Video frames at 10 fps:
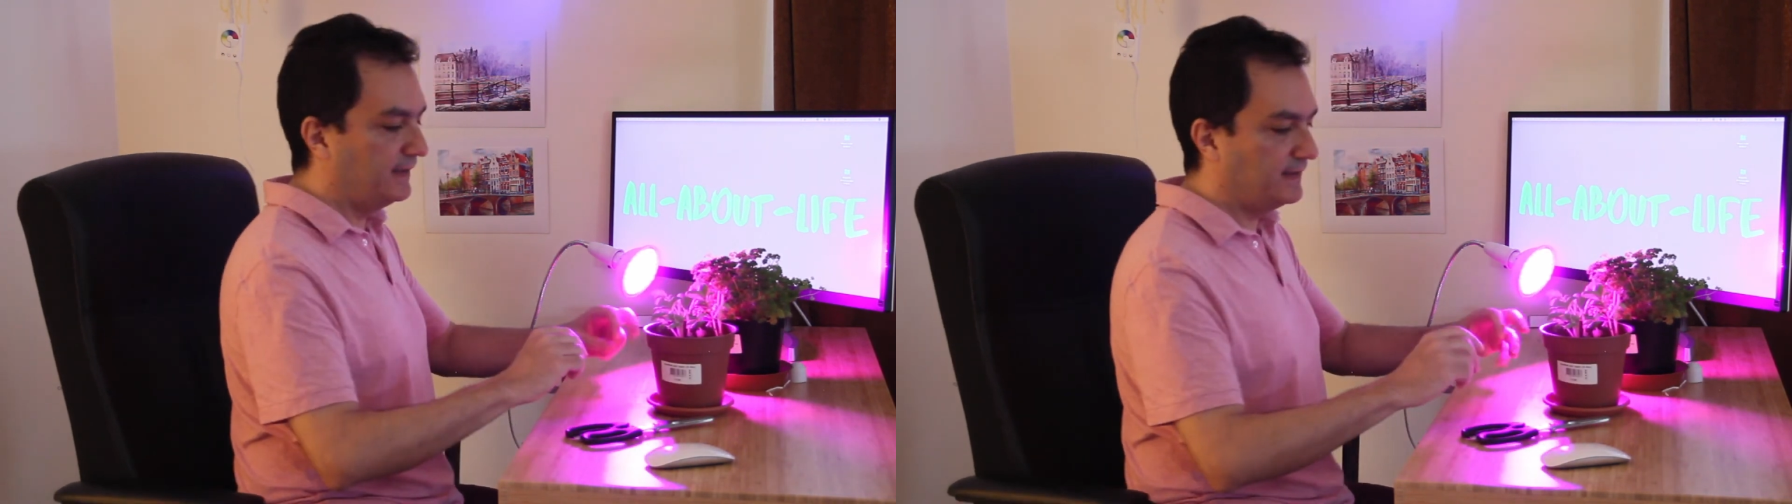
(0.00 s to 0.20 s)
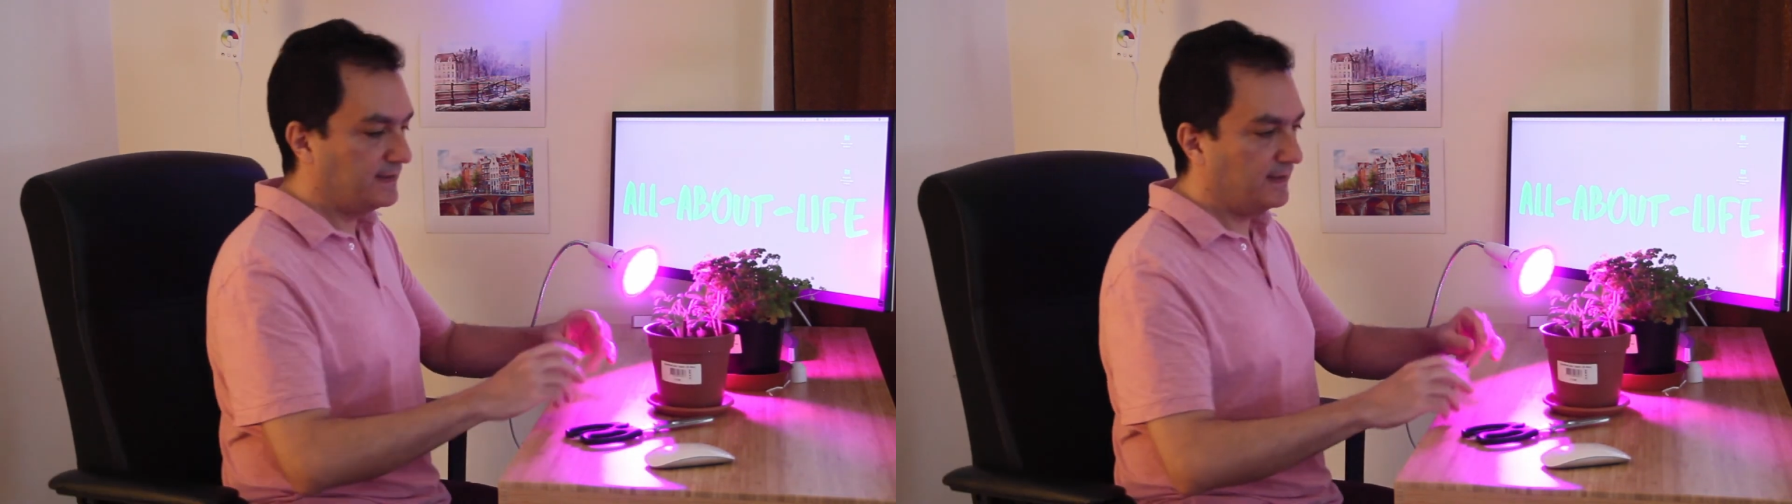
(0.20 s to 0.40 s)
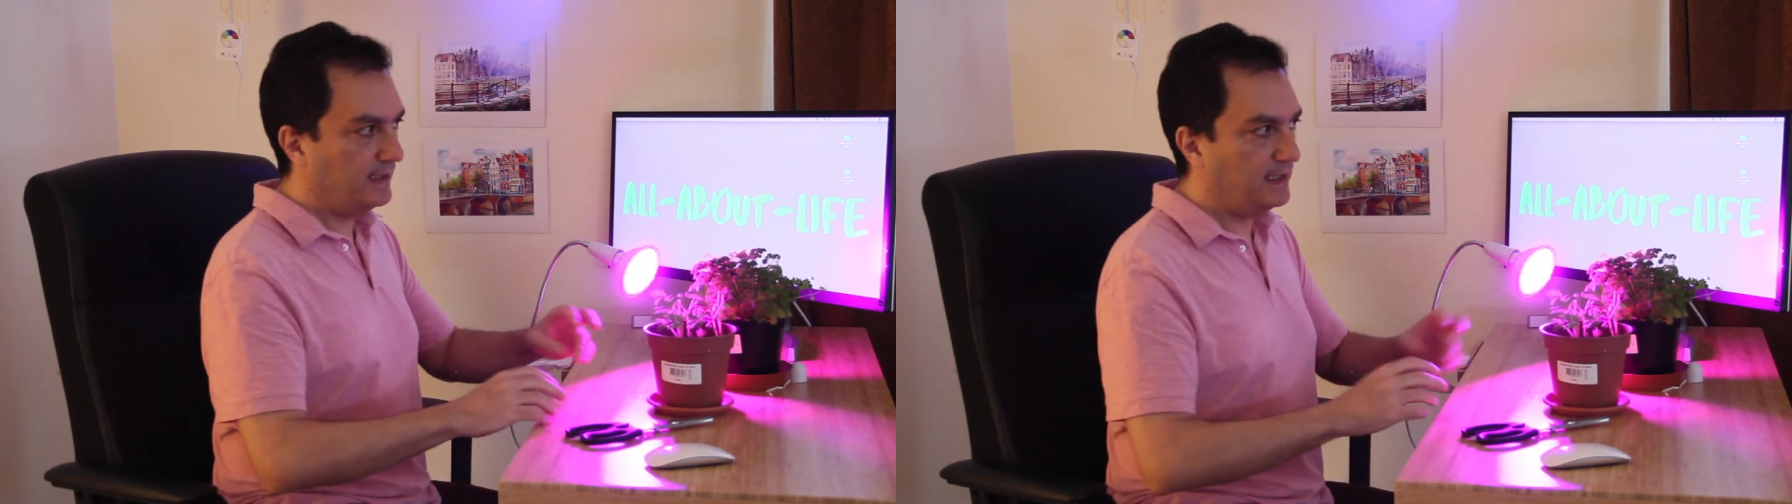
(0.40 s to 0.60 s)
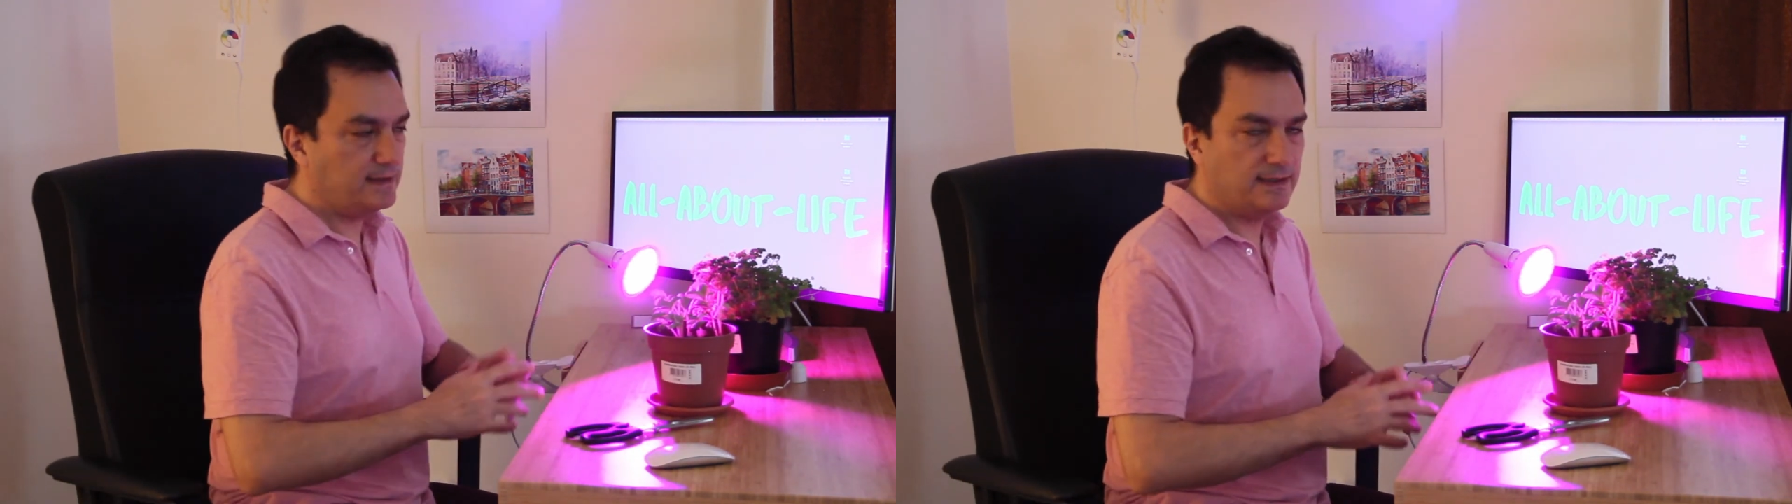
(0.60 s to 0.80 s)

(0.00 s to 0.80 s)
So that's